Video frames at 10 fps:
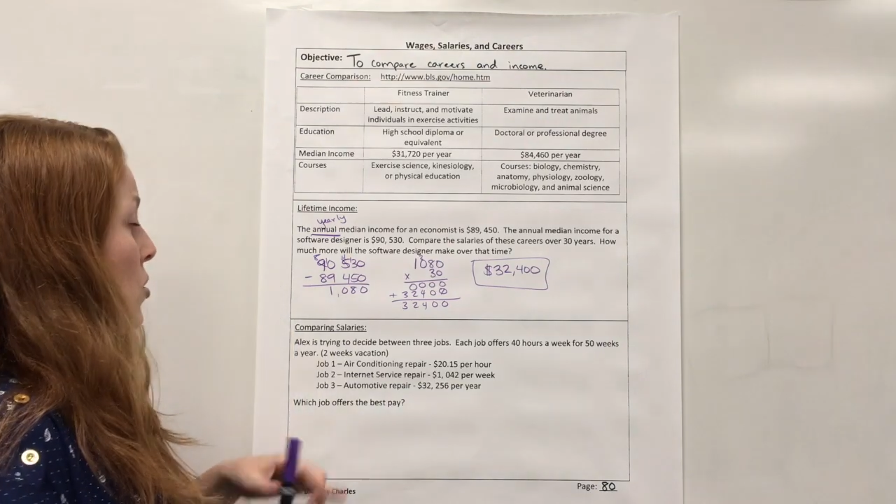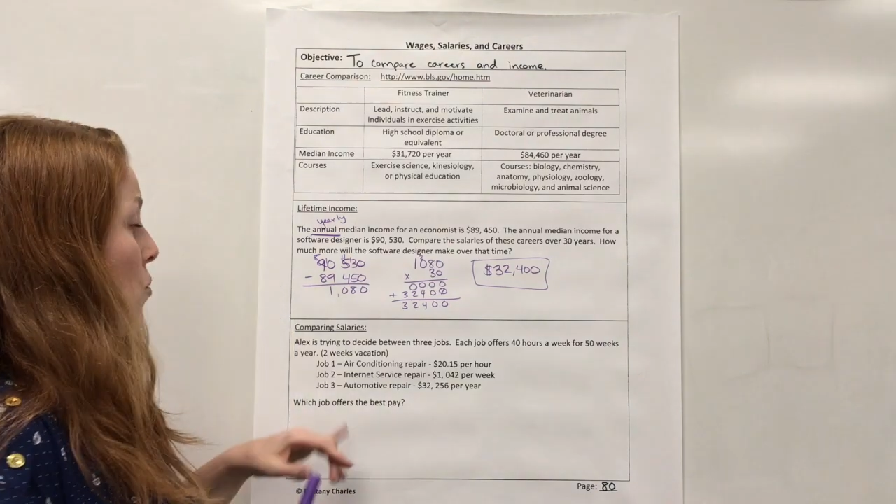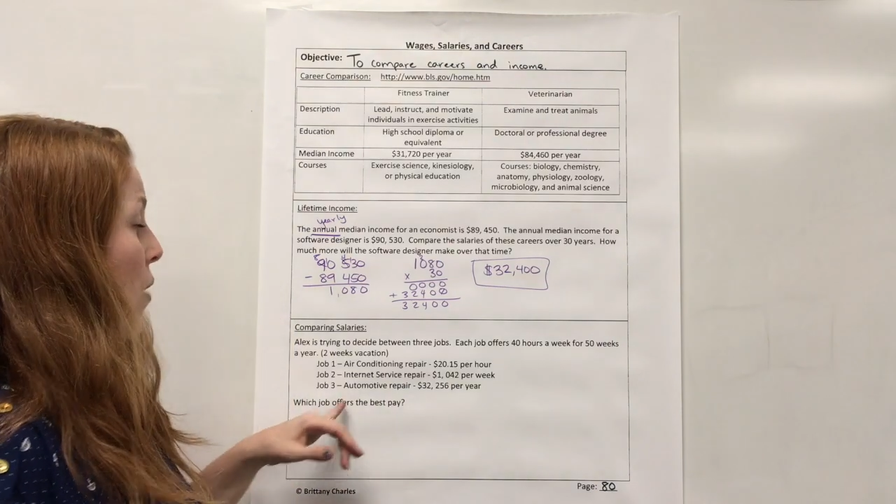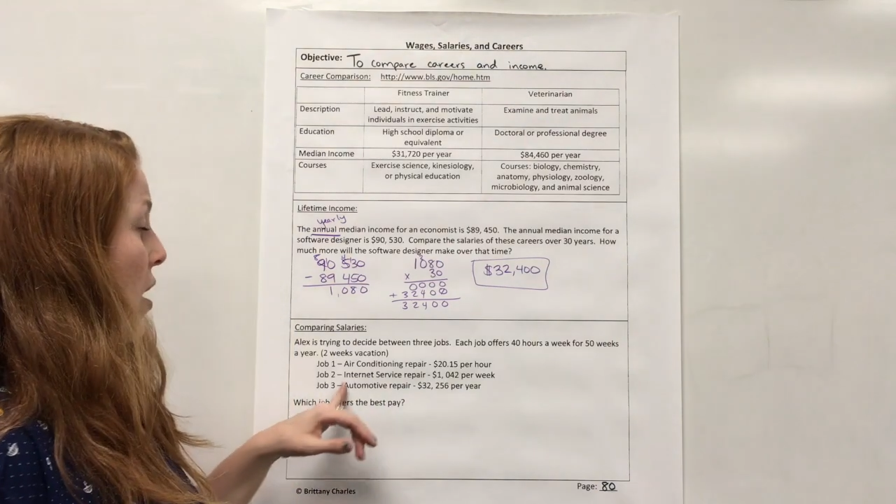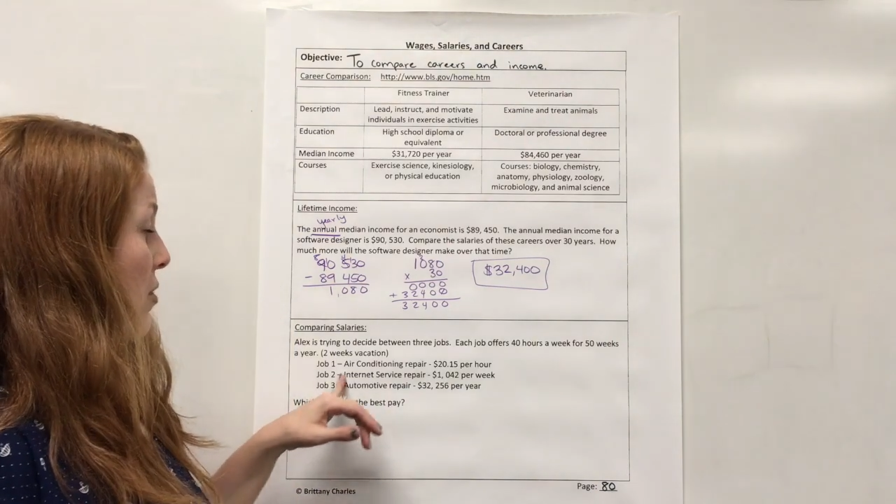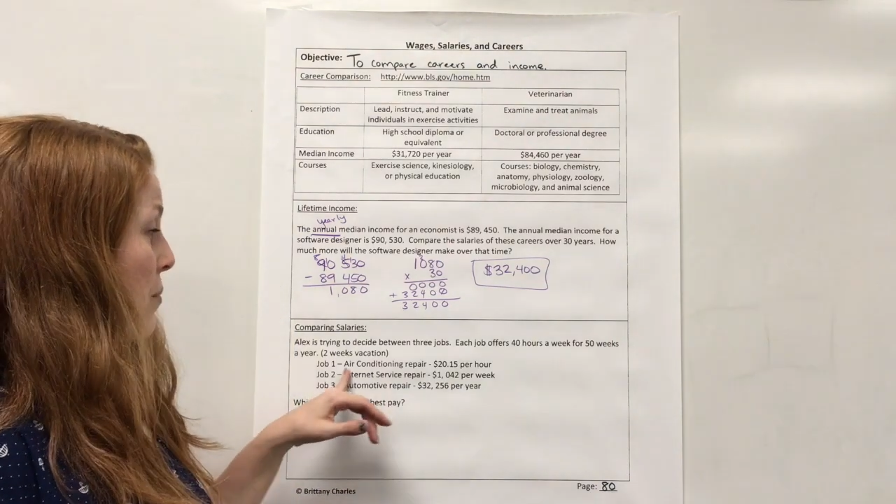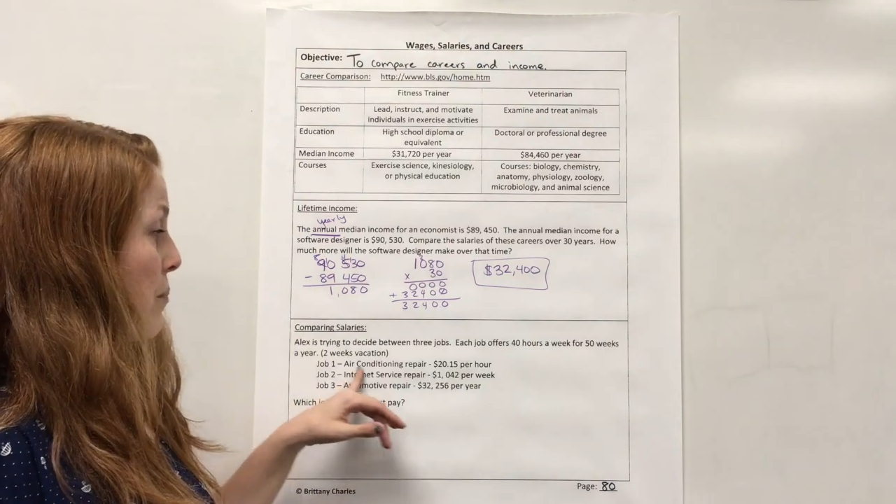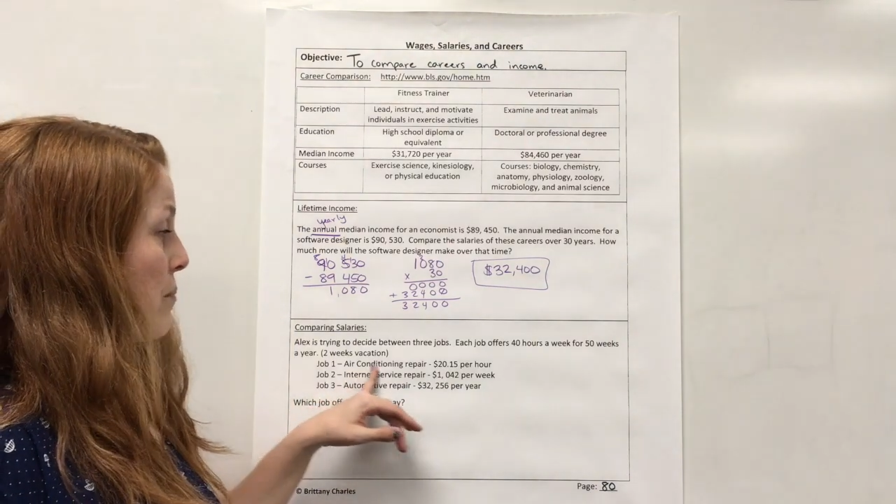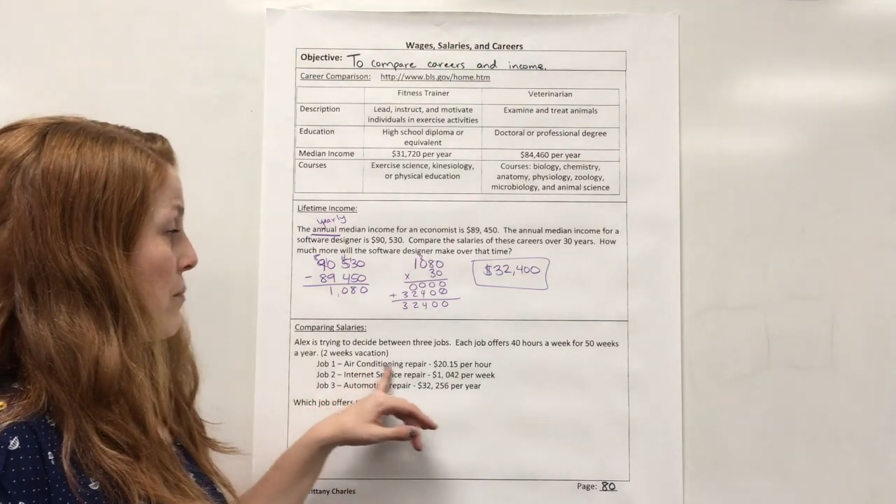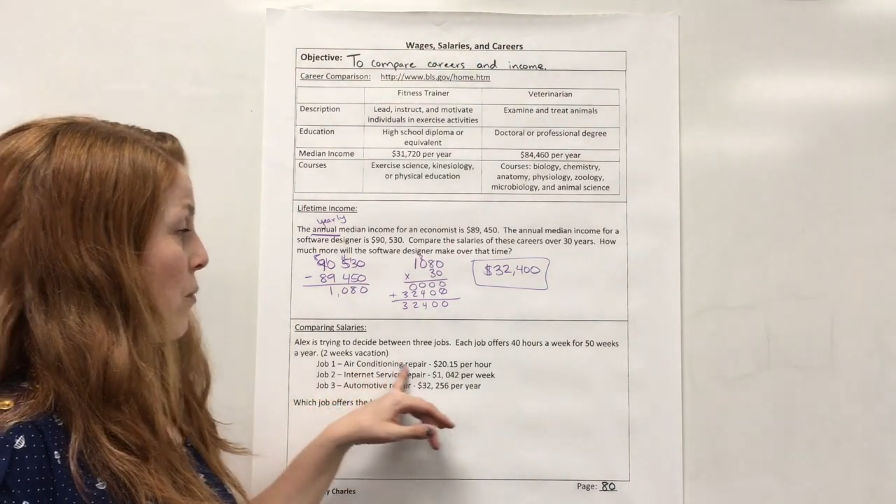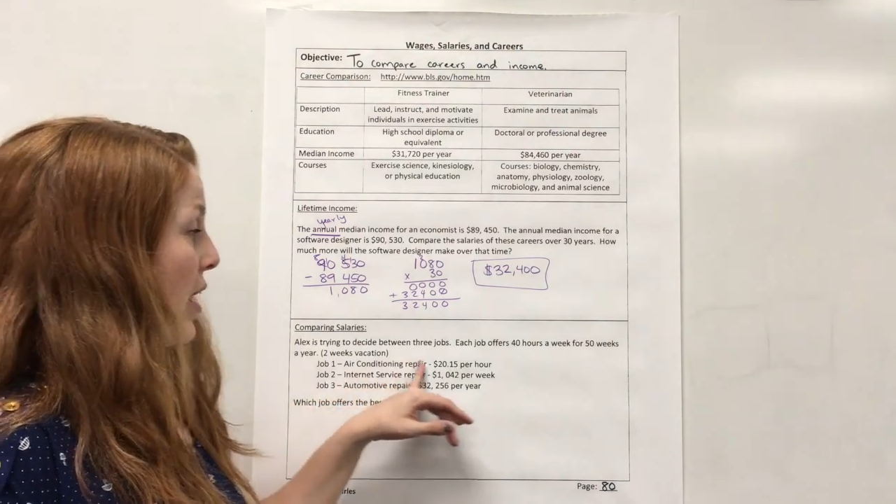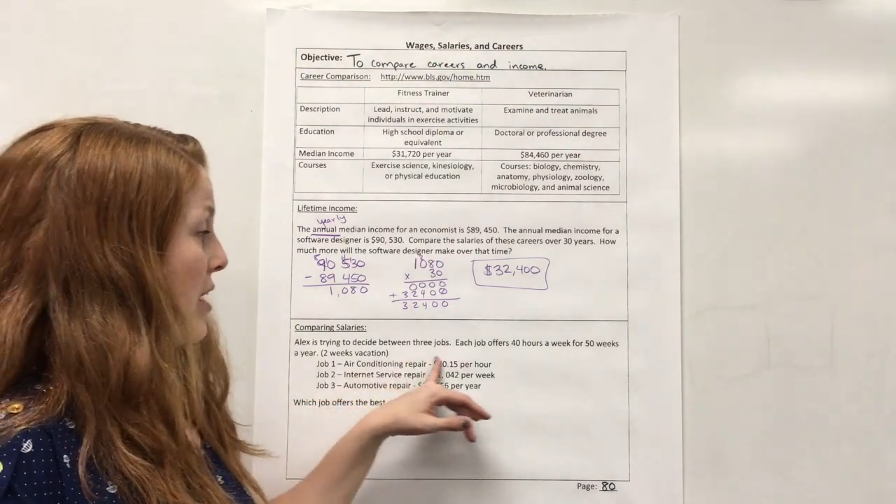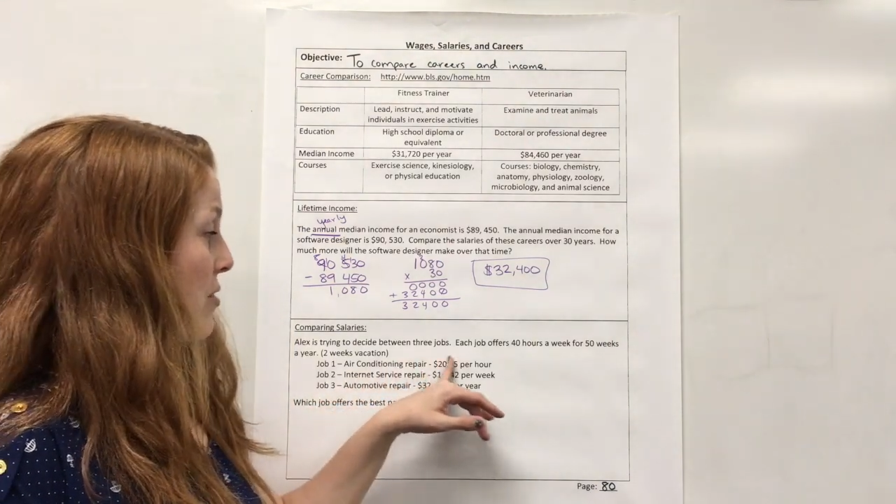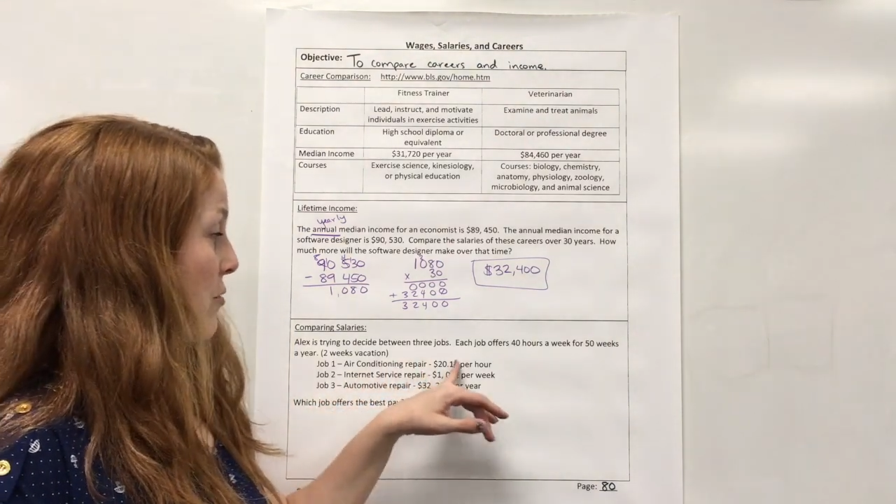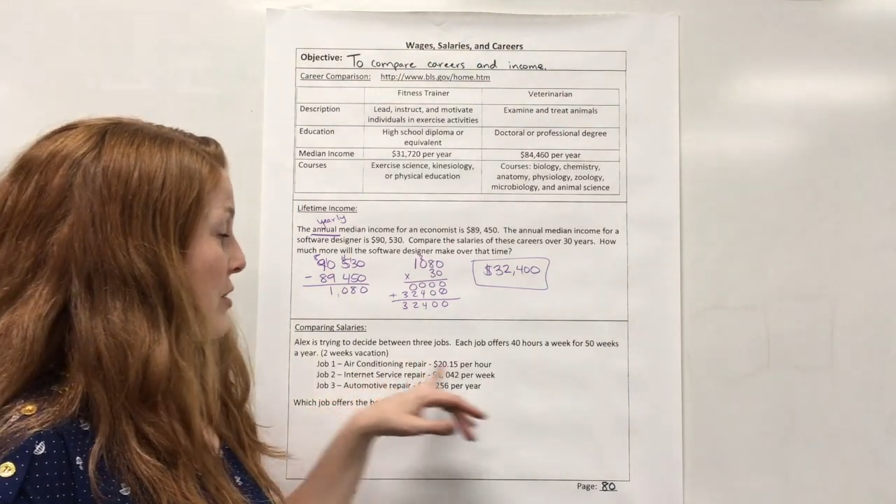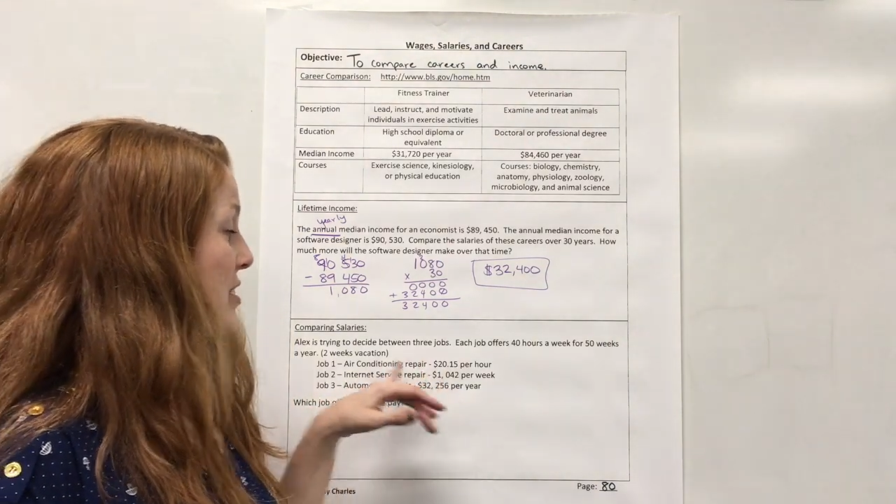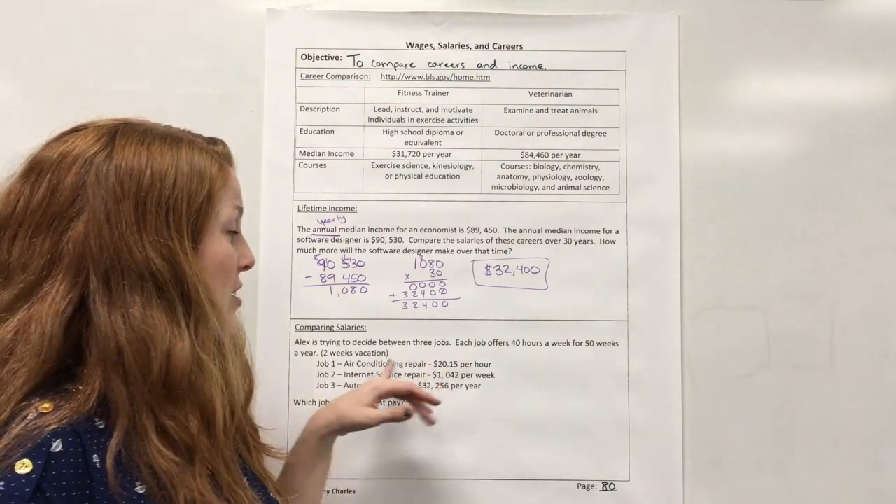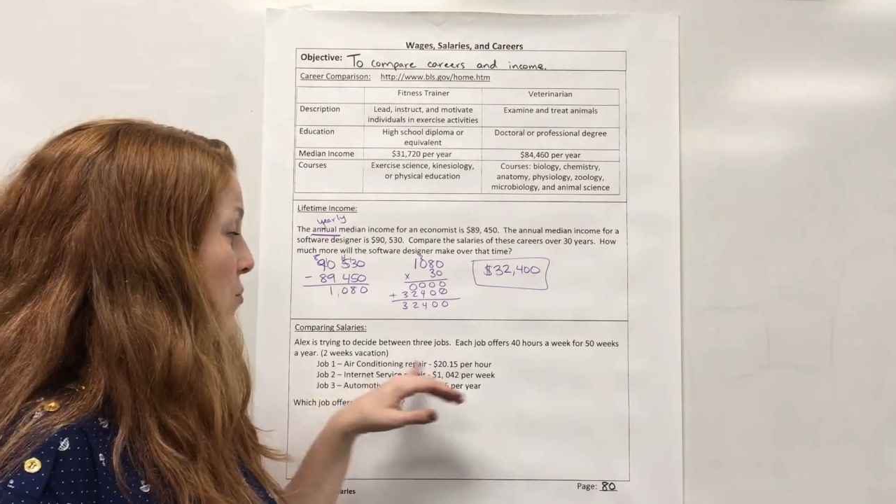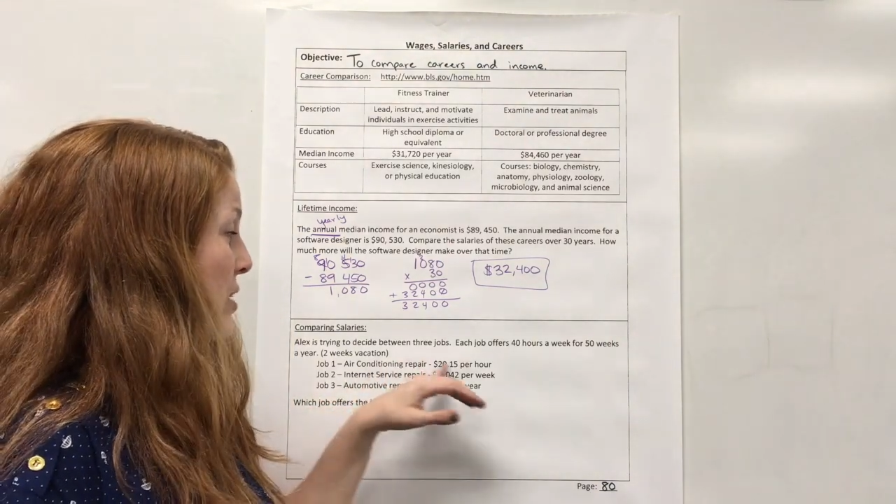Well, the reason